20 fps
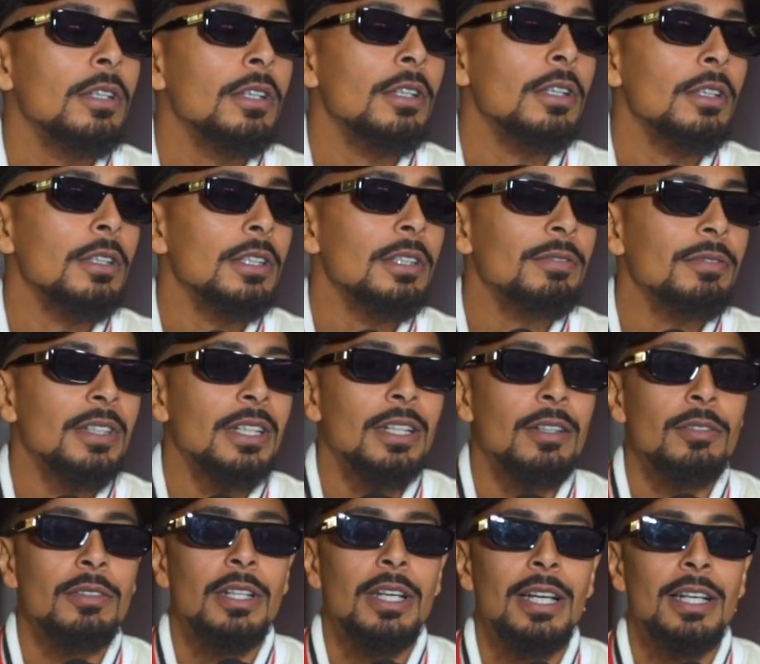Live now,
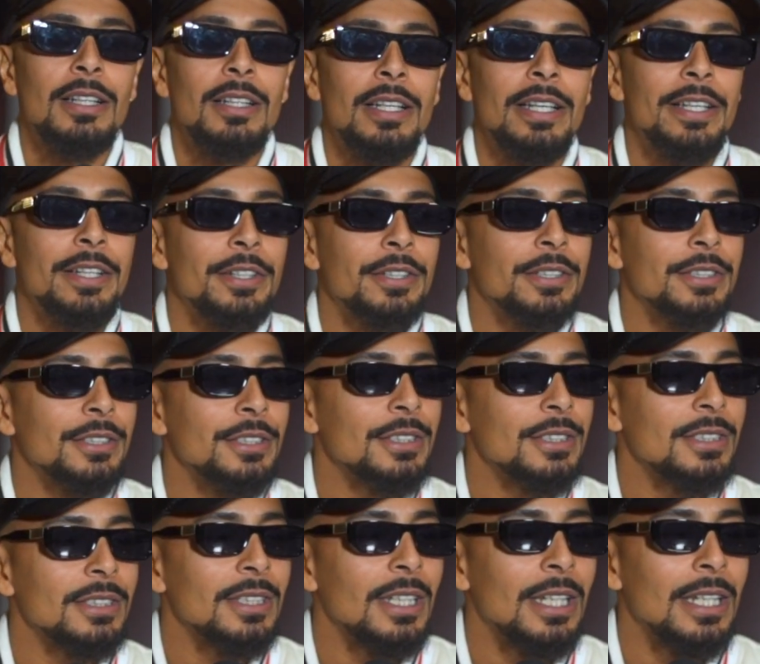die later is
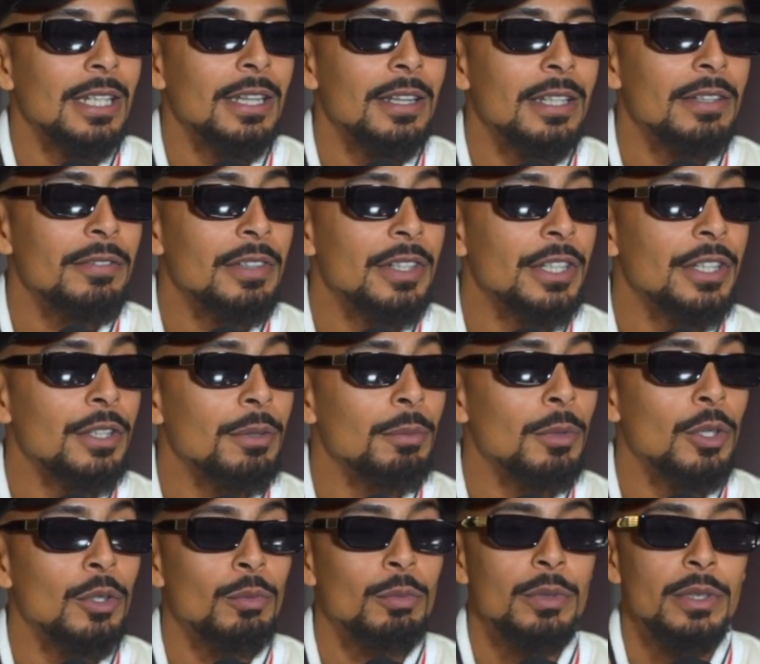just like living in the
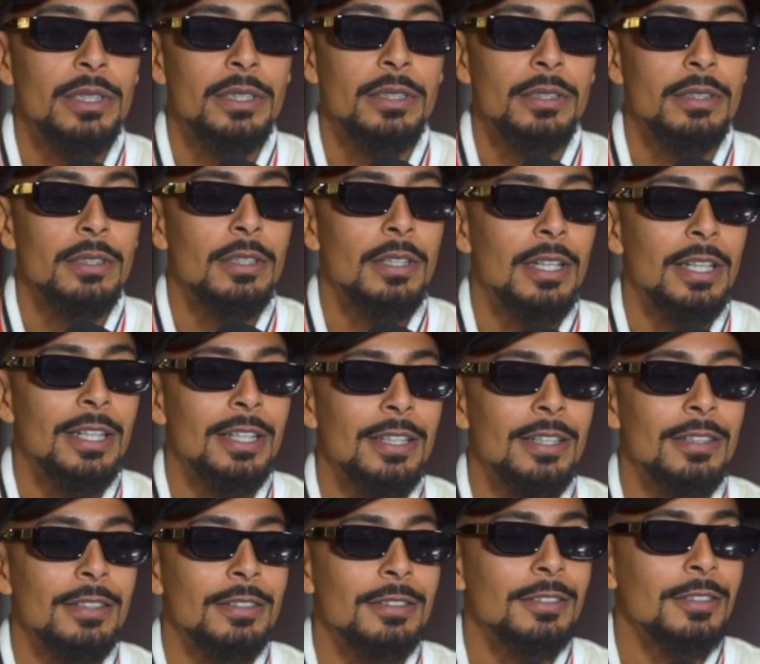moment
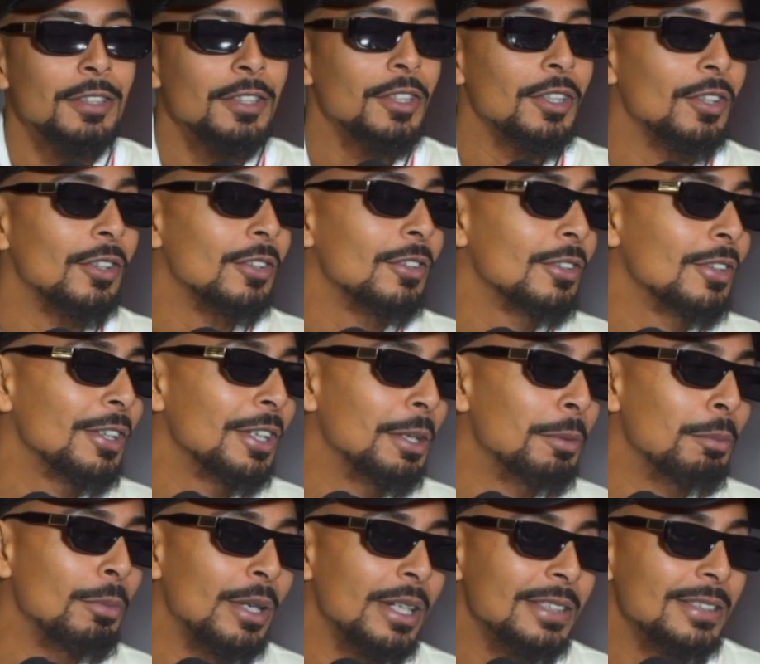and, you know,
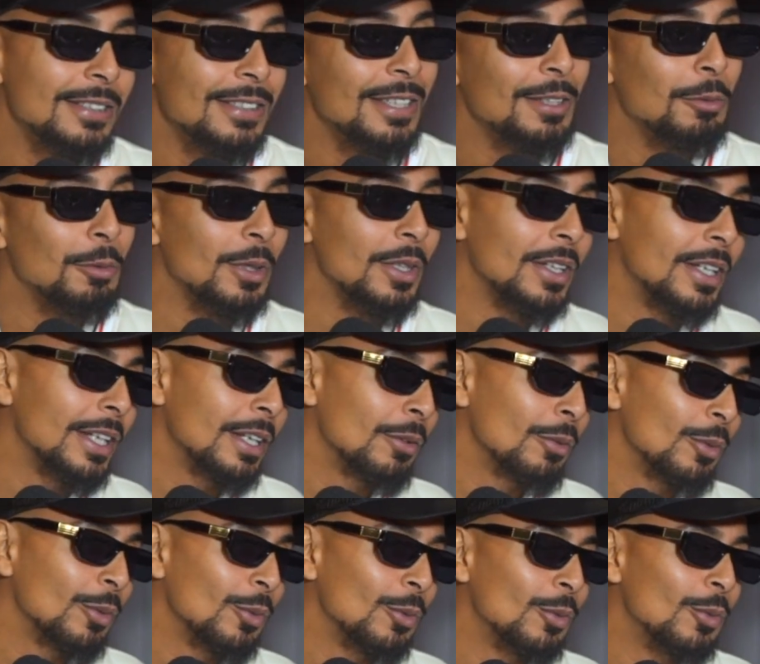embracing that one day
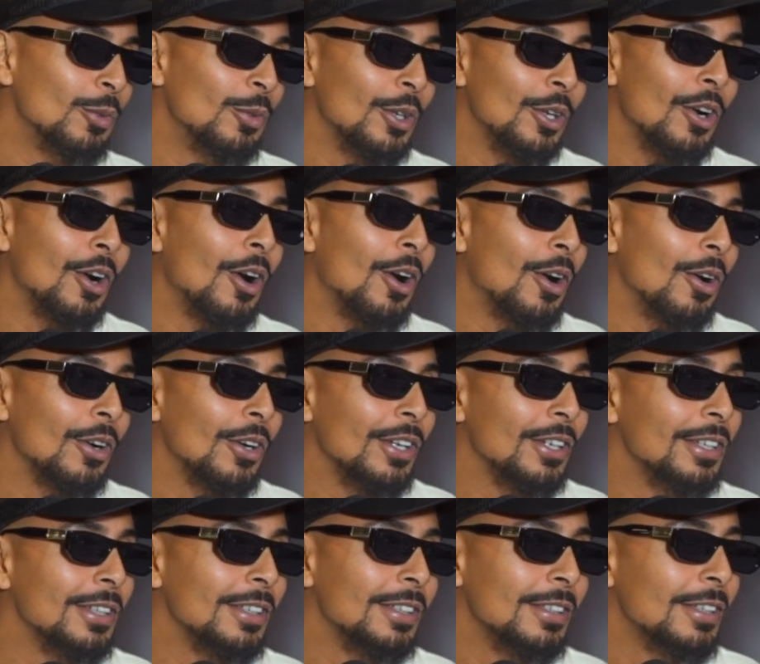we're all
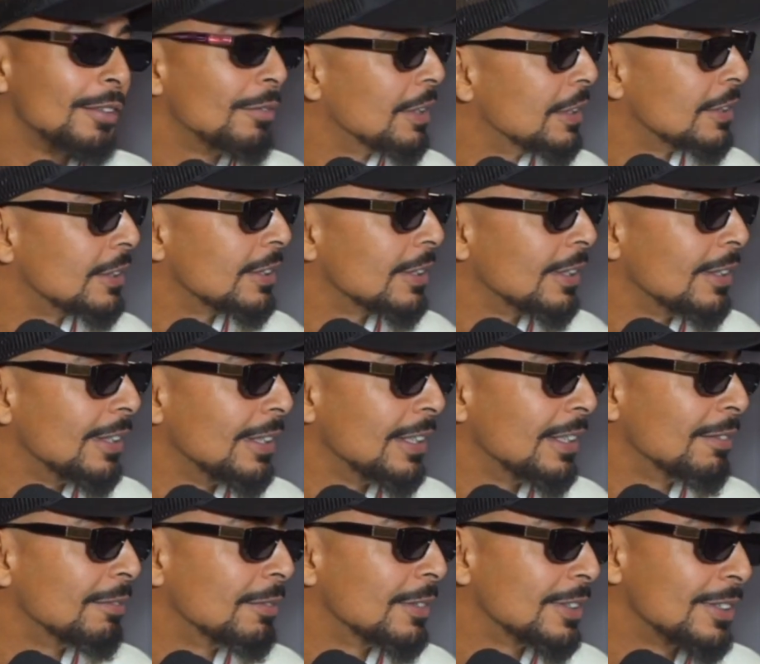gonna eventually leave
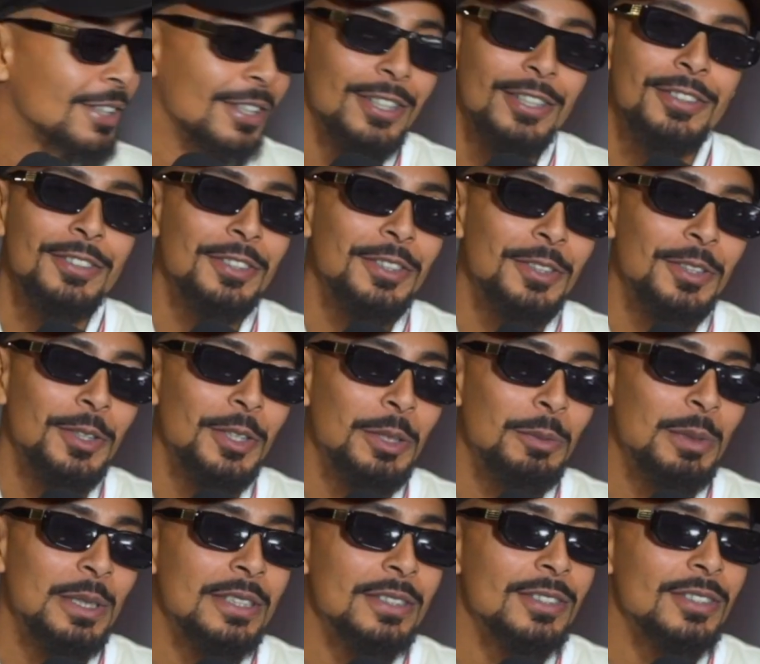this earth, you know what I
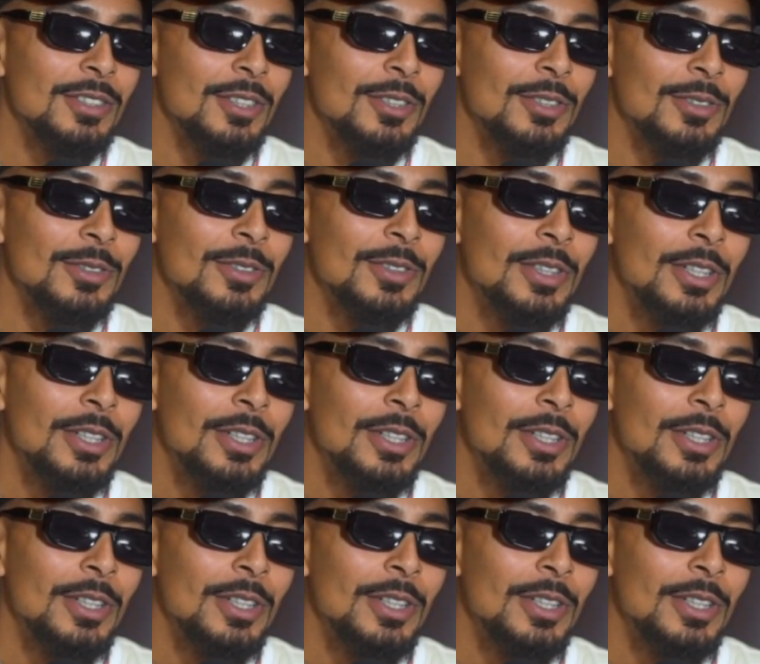mean? So